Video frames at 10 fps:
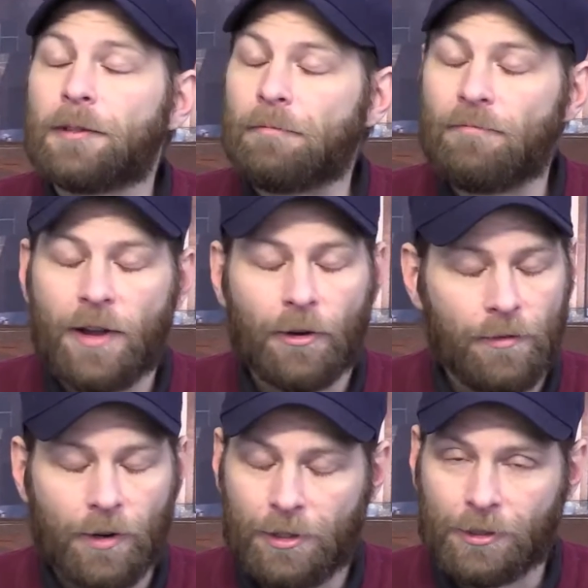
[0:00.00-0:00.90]
I'm very,
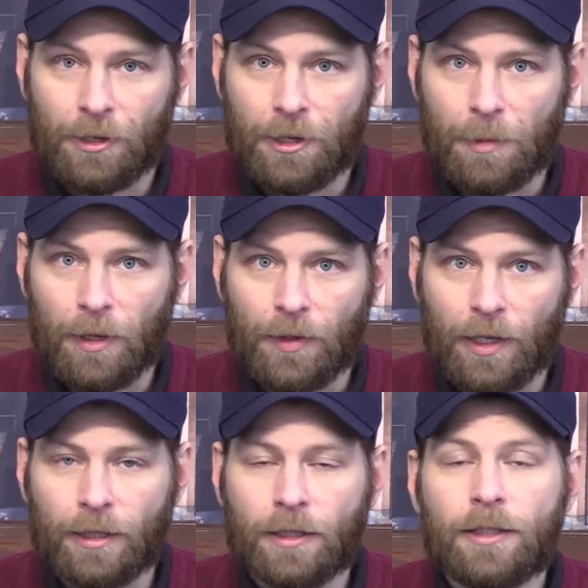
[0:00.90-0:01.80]
very sorry about
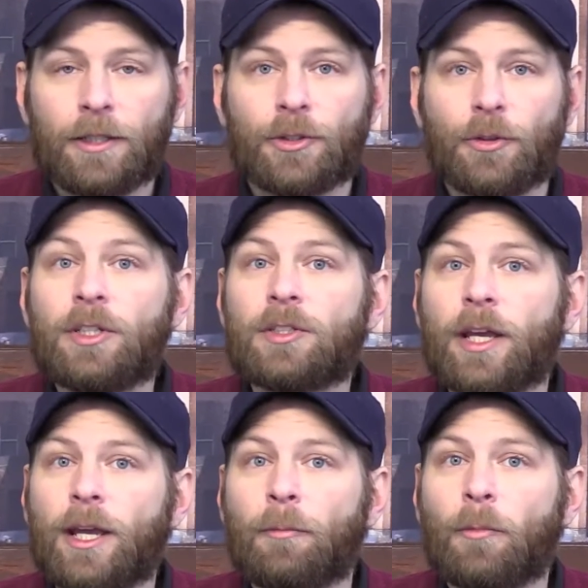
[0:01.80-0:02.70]
that. So, this
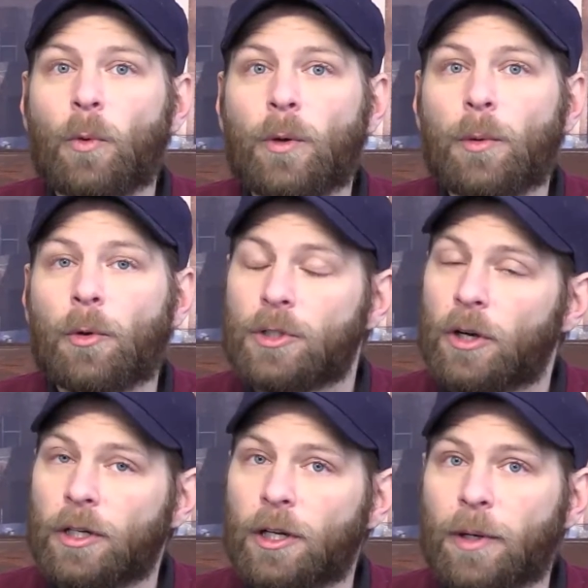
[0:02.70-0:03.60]
came when we were
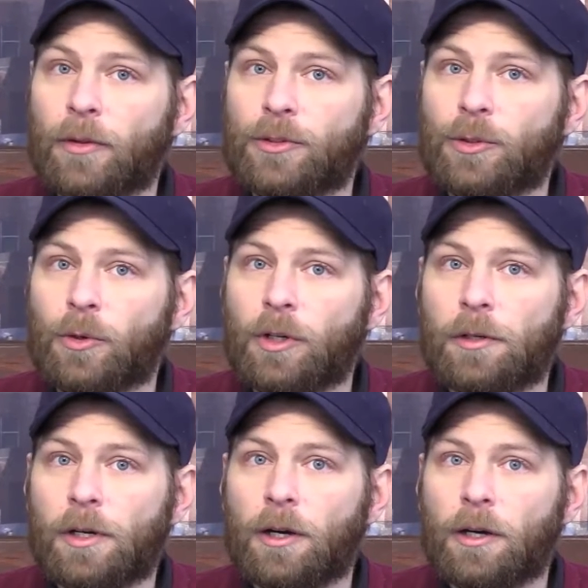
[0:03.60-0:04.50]
talking about the
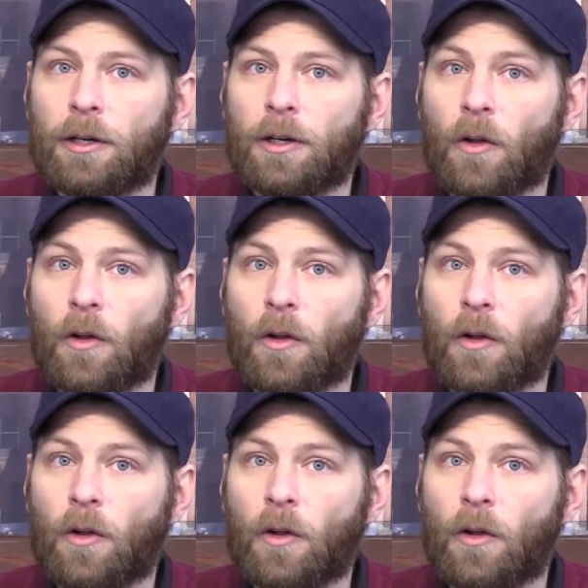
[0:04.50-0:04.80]
story uh,